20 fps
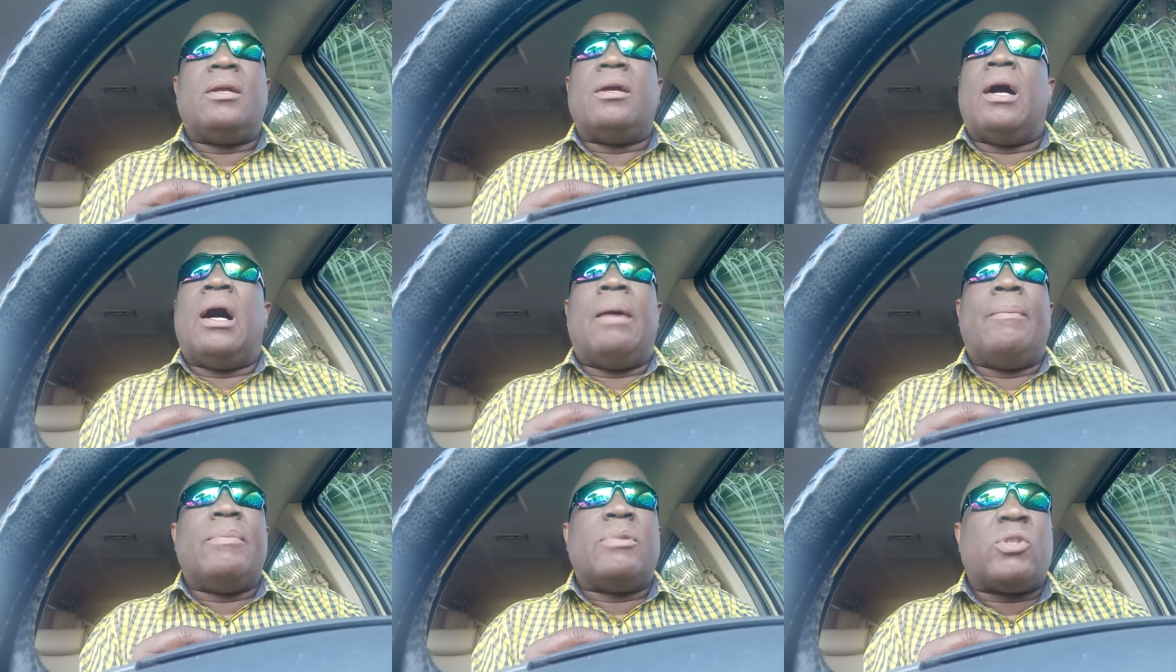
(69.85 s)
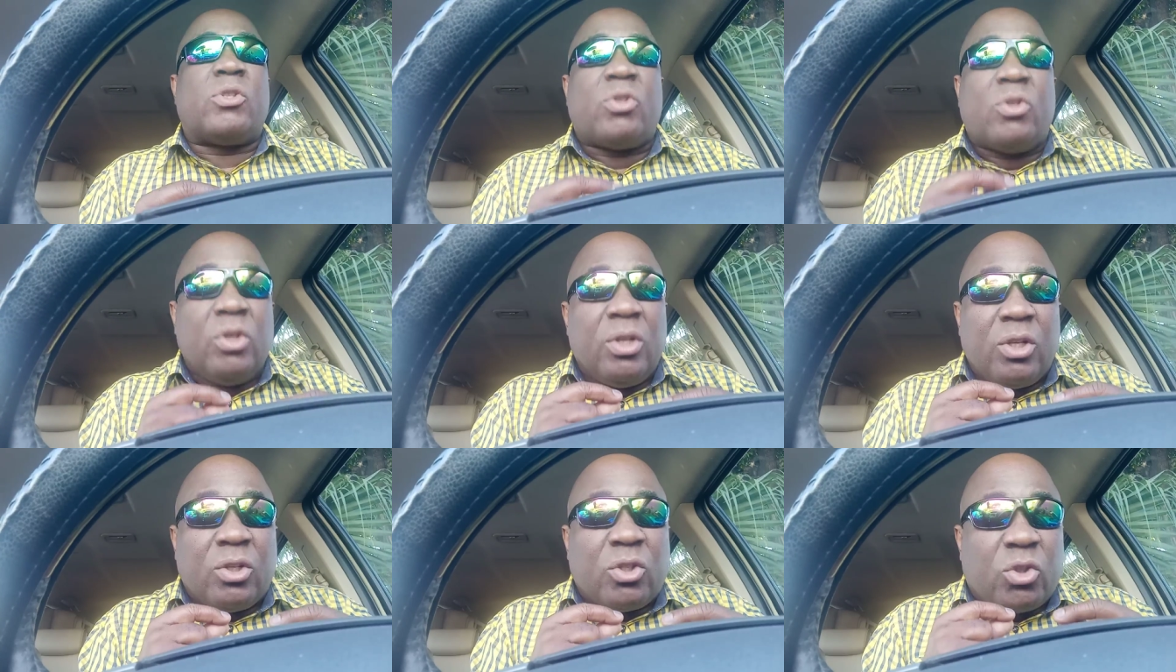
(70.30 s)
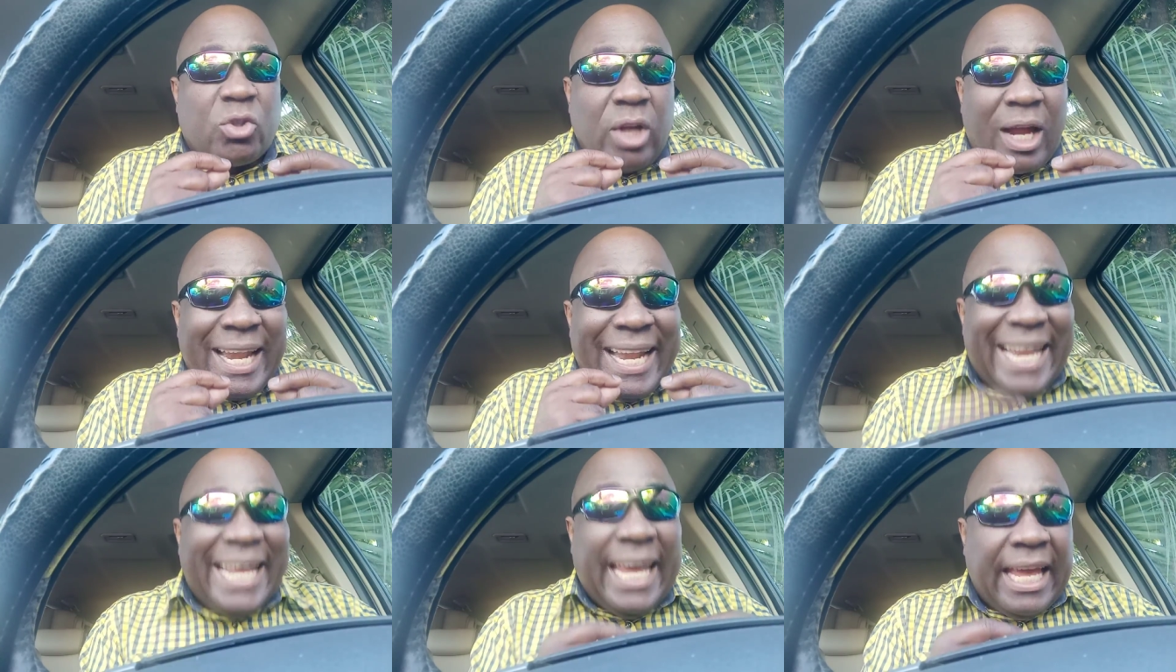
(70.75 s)

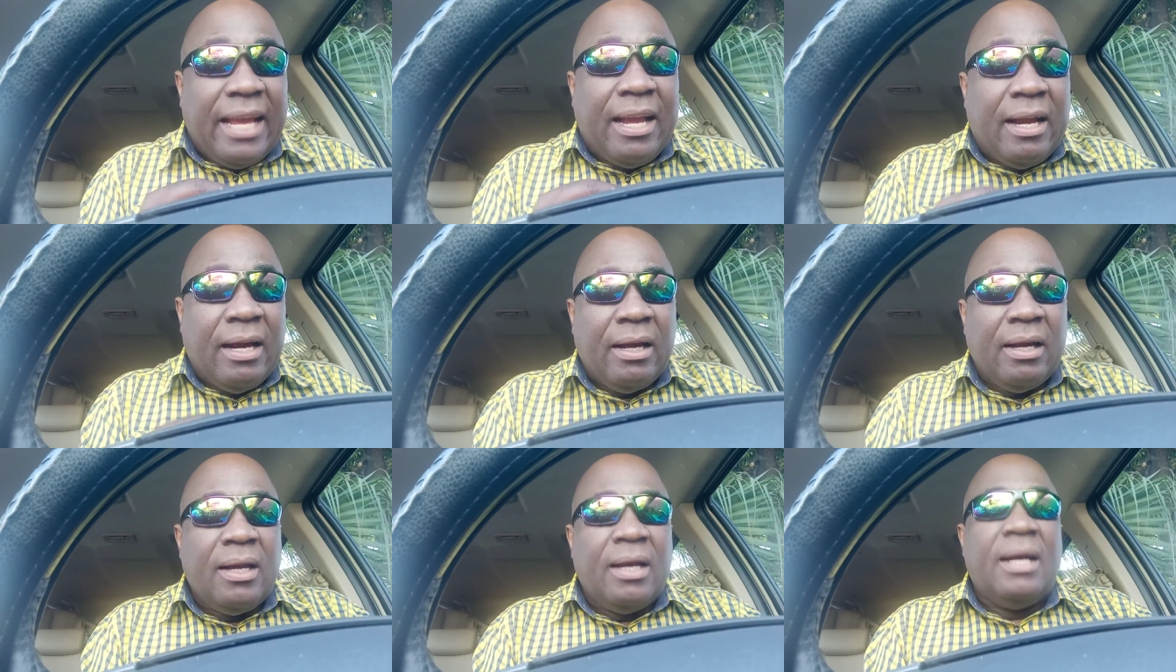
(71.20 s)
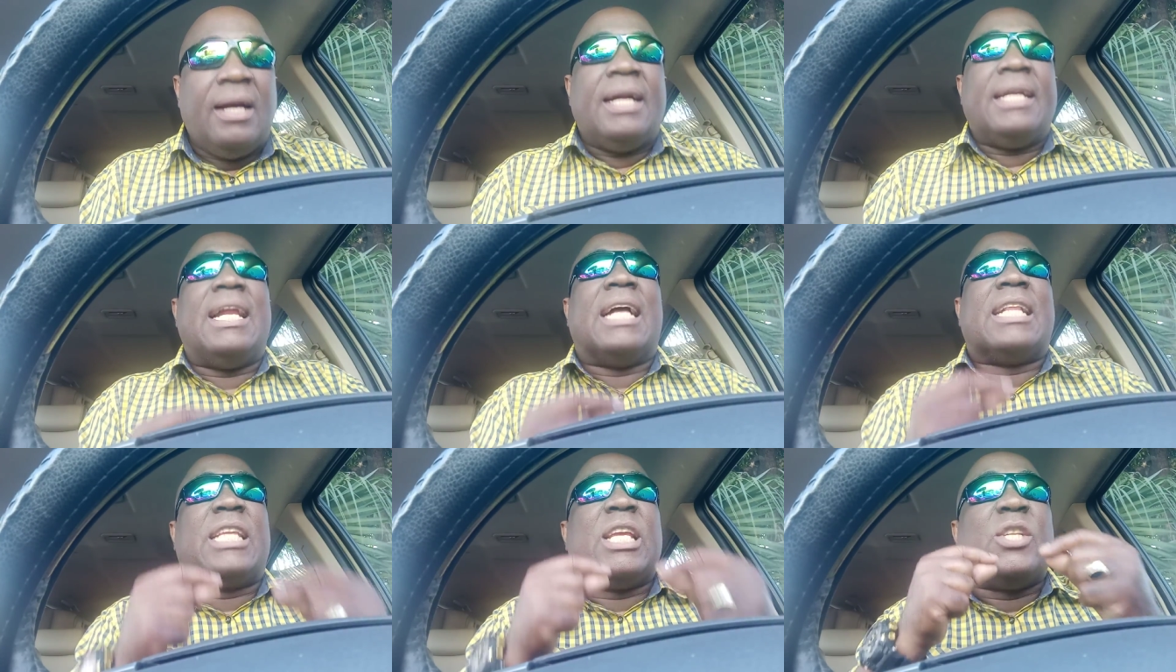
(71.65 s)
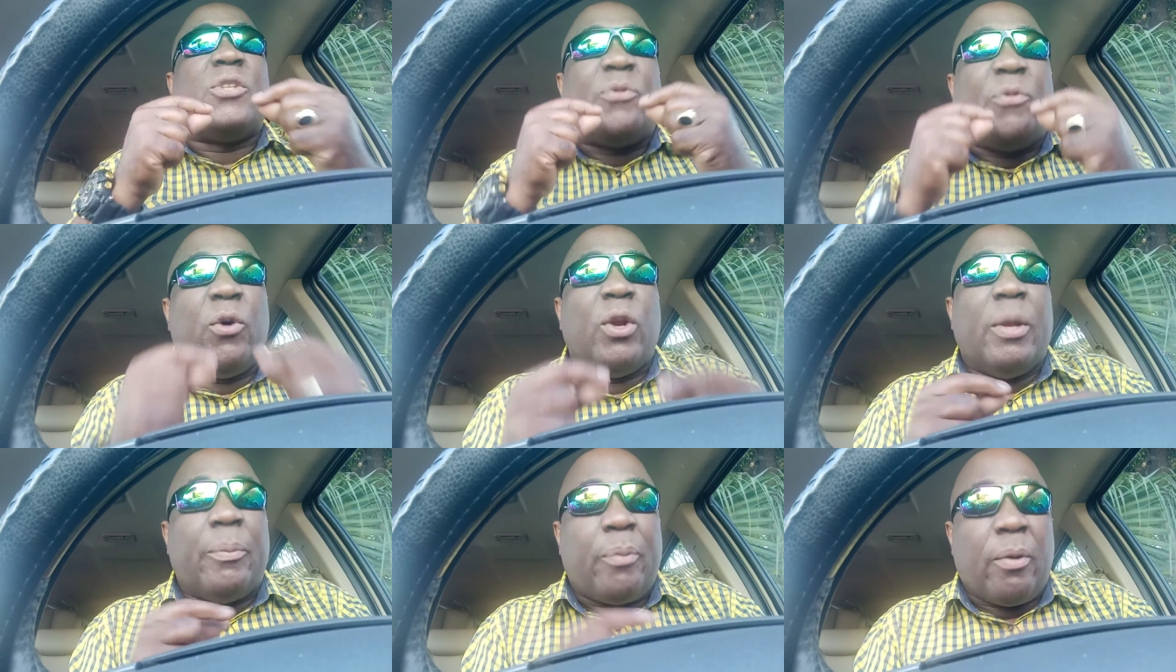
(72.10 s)
A league that is
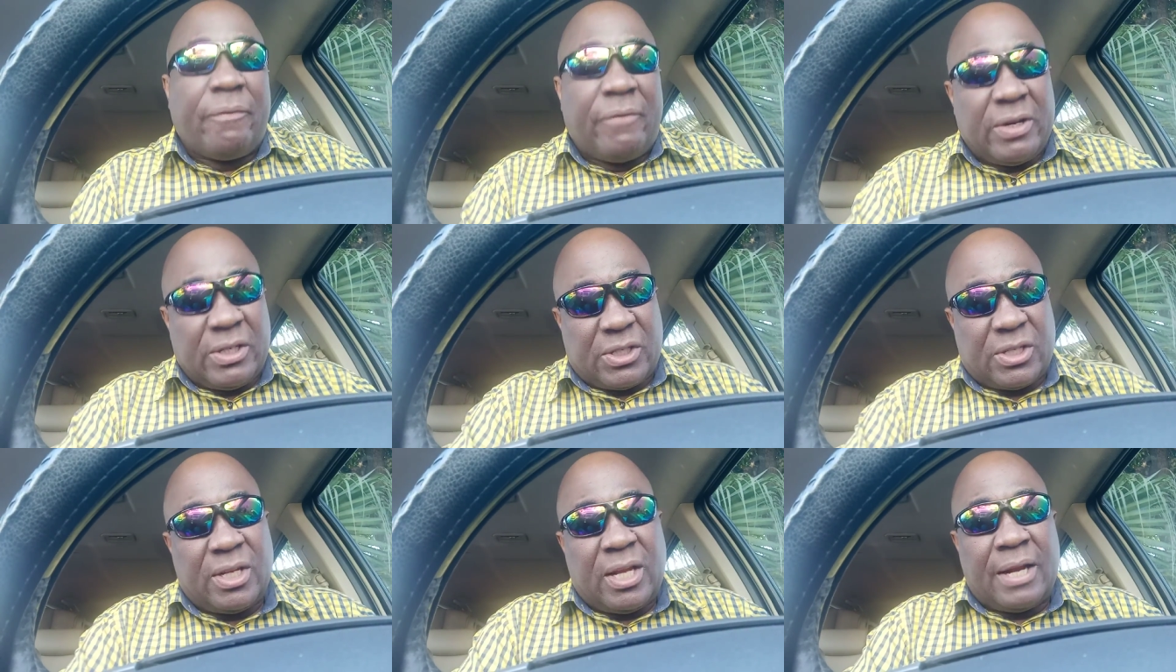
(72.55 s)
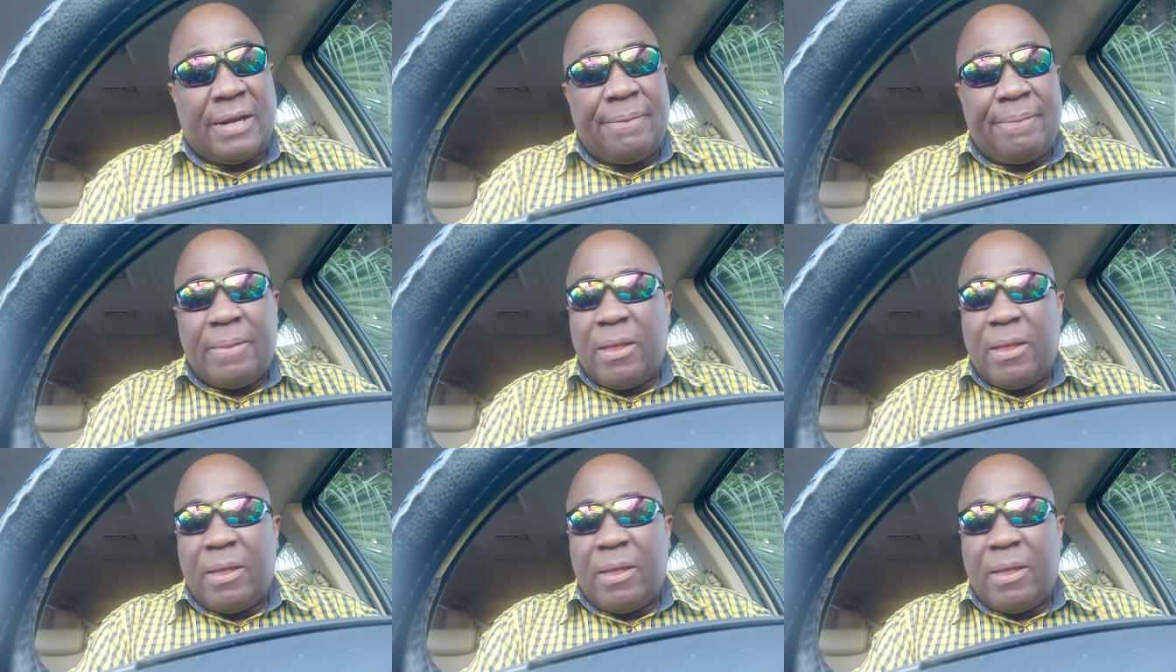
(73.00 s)
fully professional.